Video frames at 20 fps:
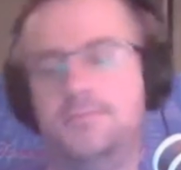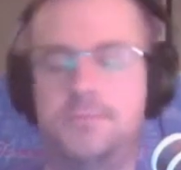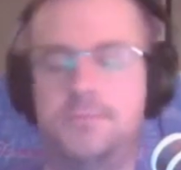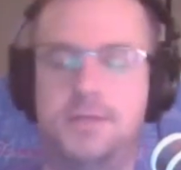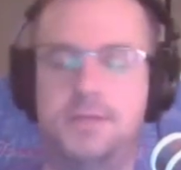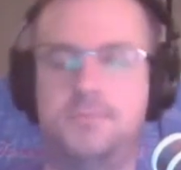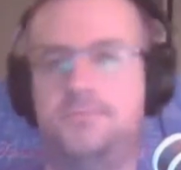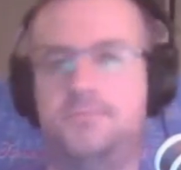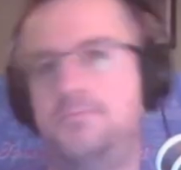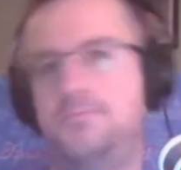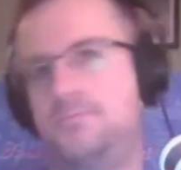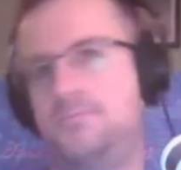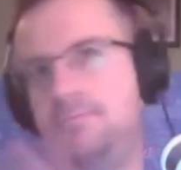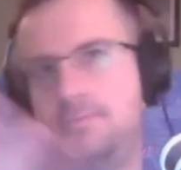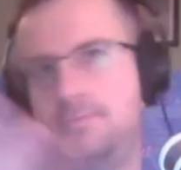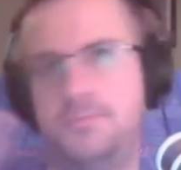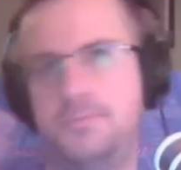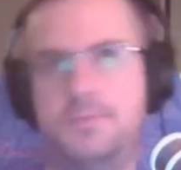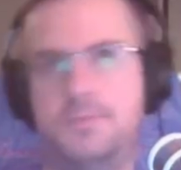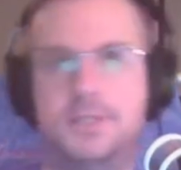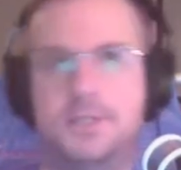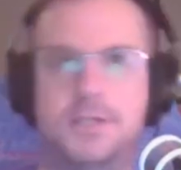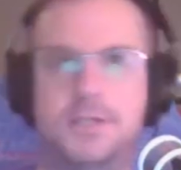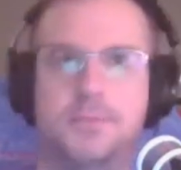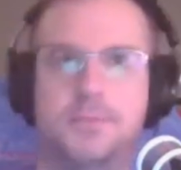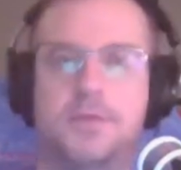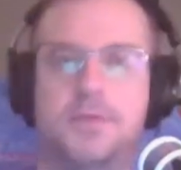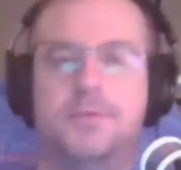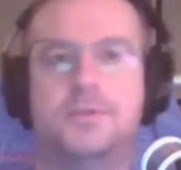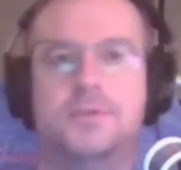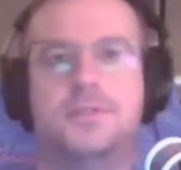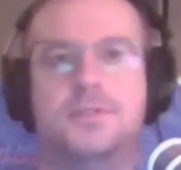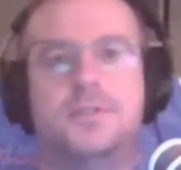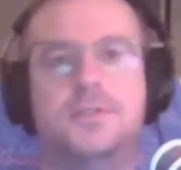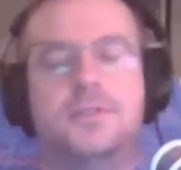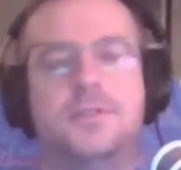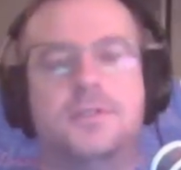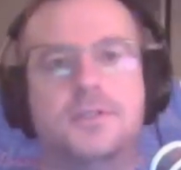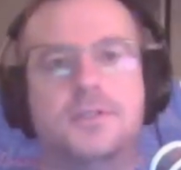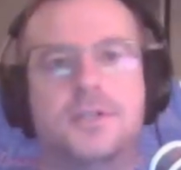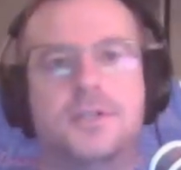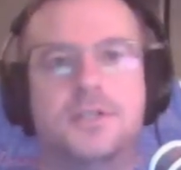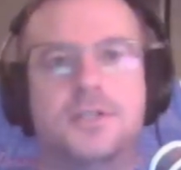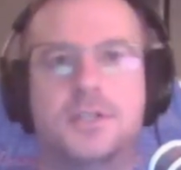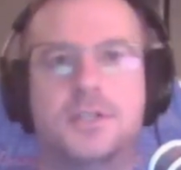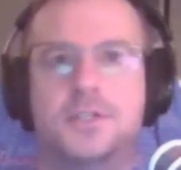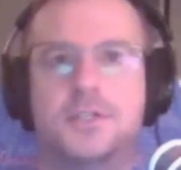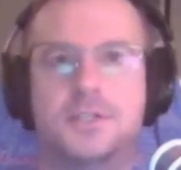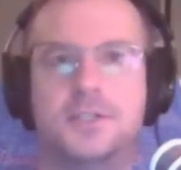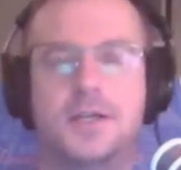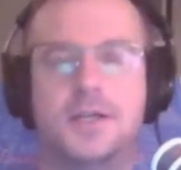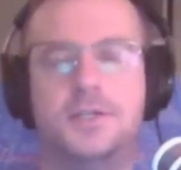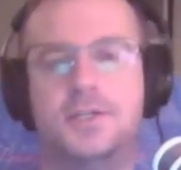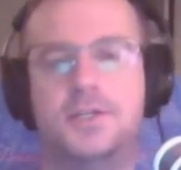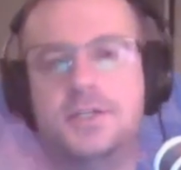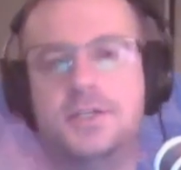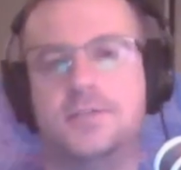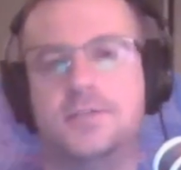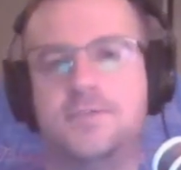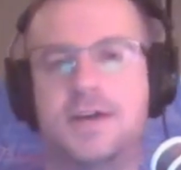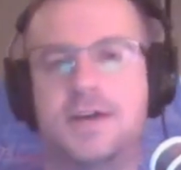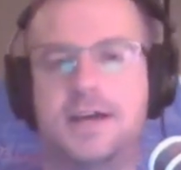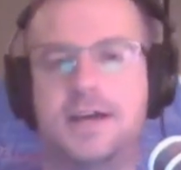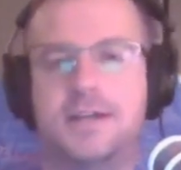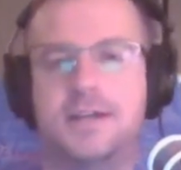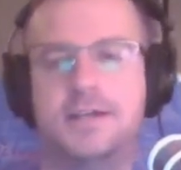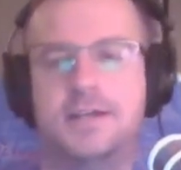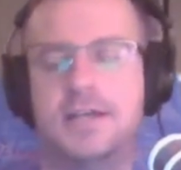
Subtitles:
At some level, it's a justified